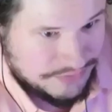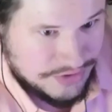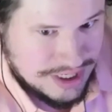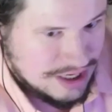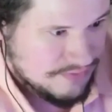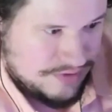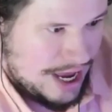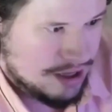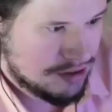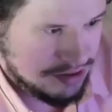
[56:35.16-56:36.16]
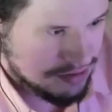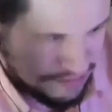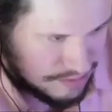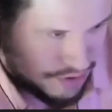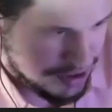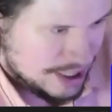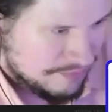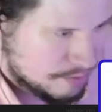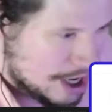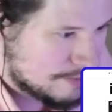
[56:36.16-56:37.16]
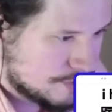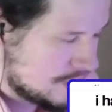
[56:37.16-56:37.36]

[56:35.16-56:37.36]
thing of hell, dude. No one's gonna have a problem with it then.